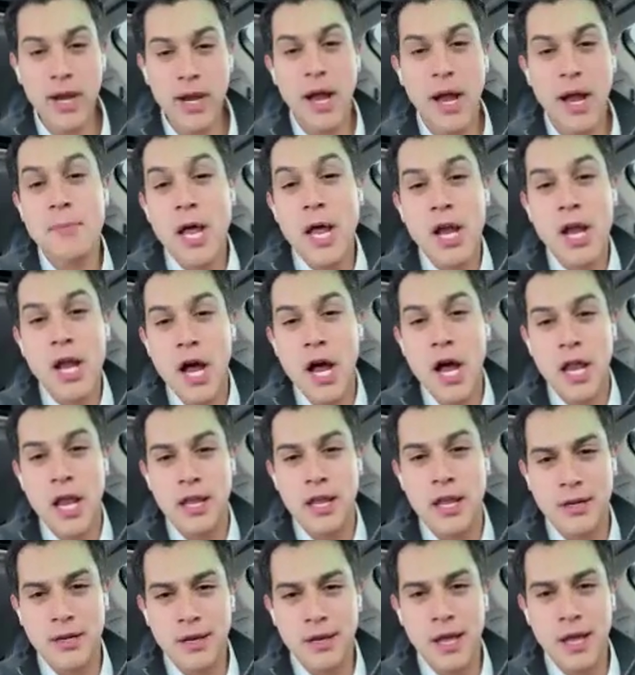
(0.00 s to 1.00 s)
of it. I'm not on it.
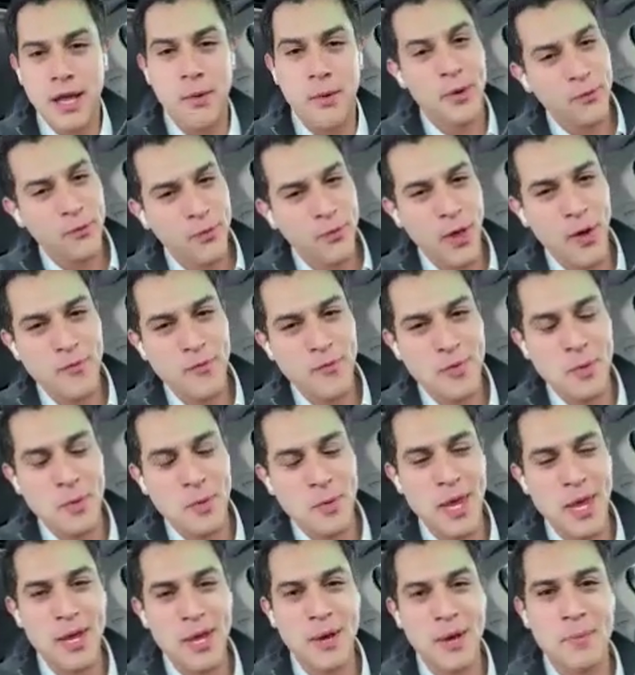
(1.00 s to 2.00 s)
I would have loved to
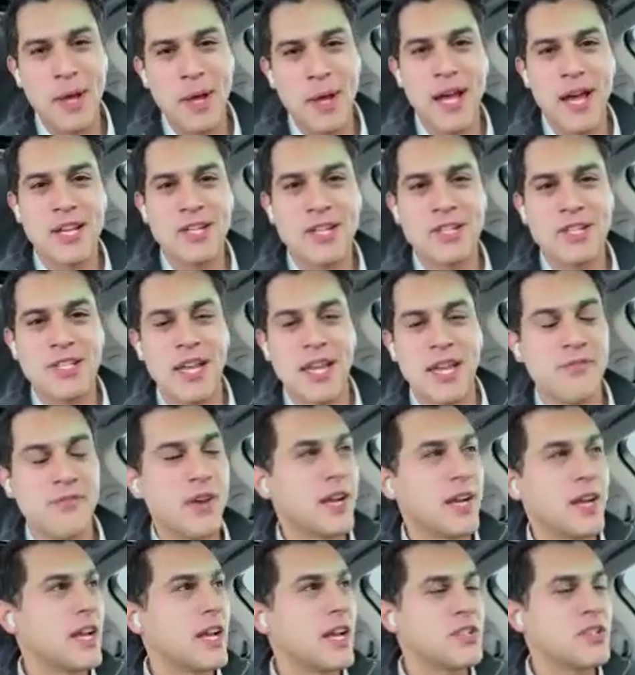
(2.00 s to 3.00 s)
be, but in
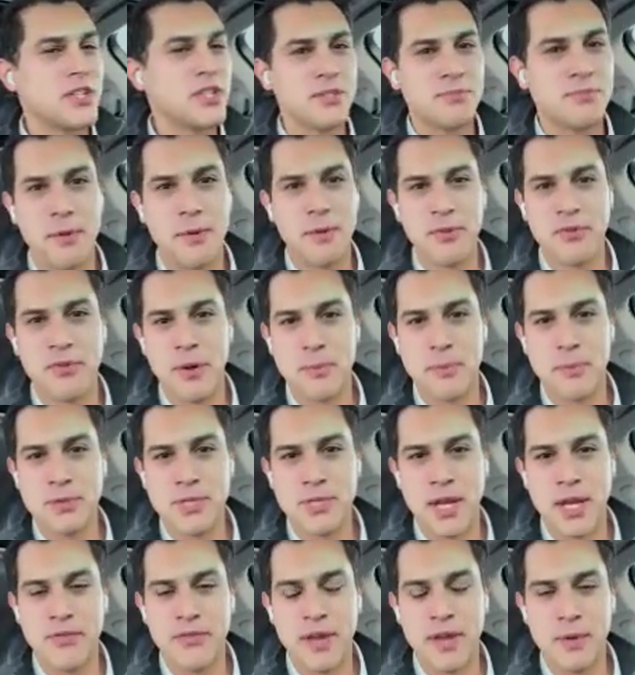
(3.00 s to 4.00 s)
fact, I just met with
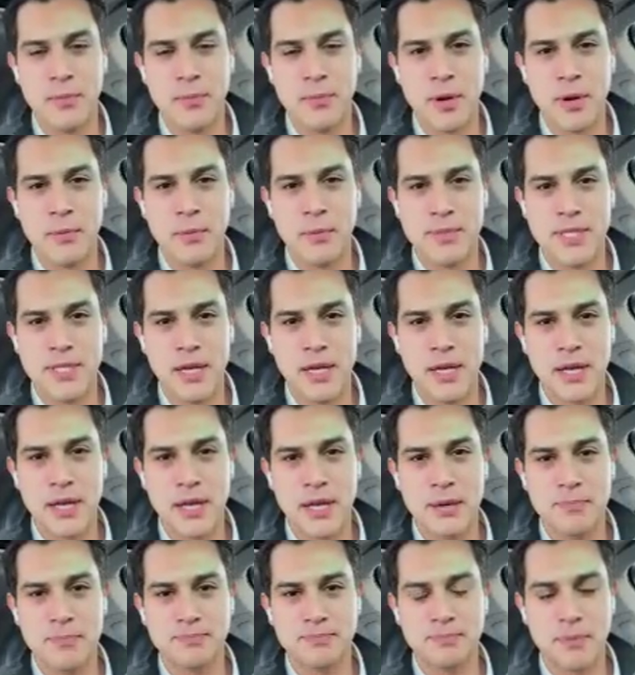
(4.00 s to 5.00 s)
Representative Abrams
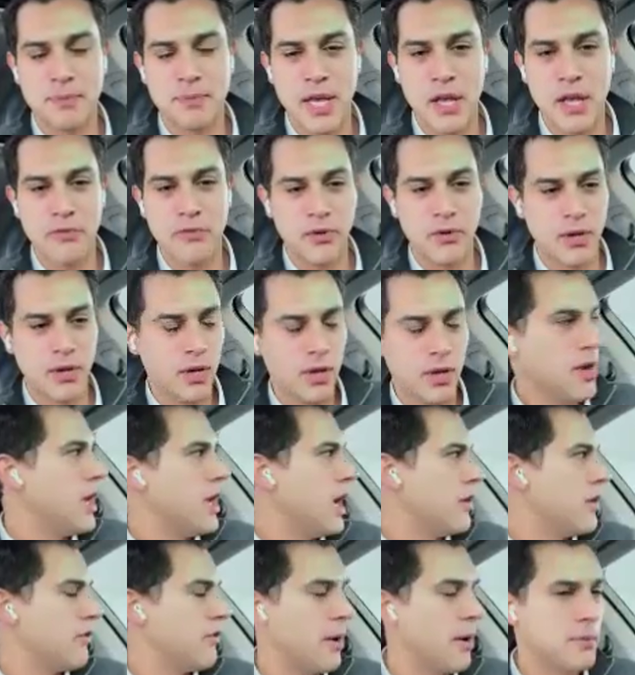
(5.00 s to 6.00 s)

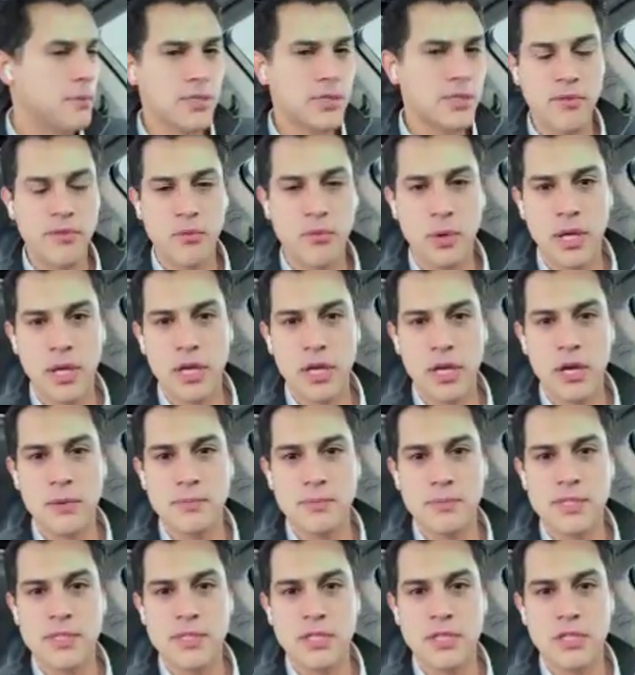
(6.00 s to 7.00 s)
and Representative
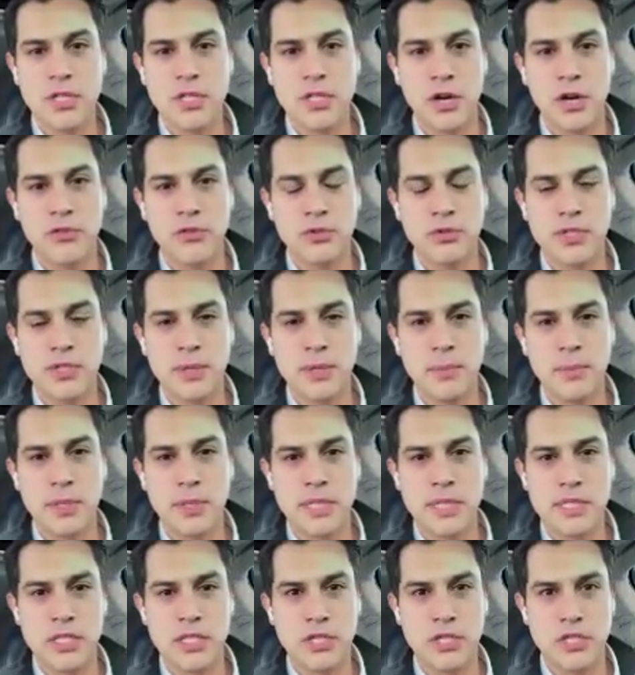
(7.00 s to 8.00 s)
Williams to talk through some of
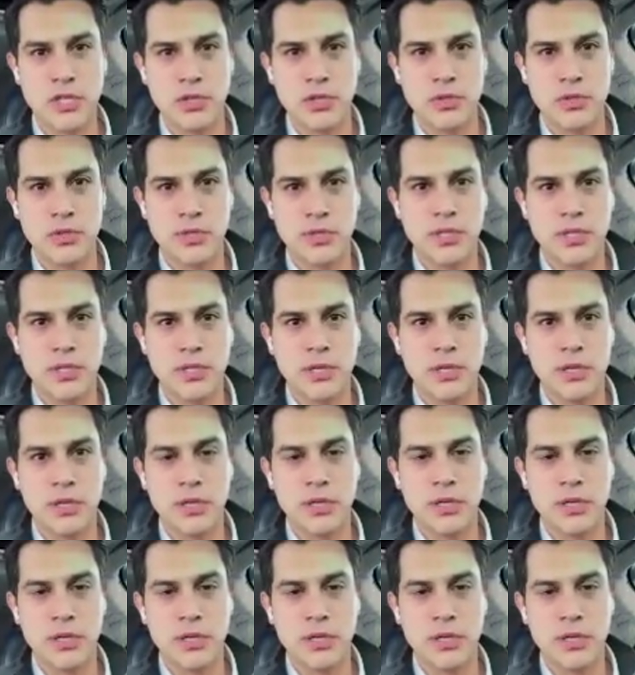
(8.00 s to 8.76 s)
these issues.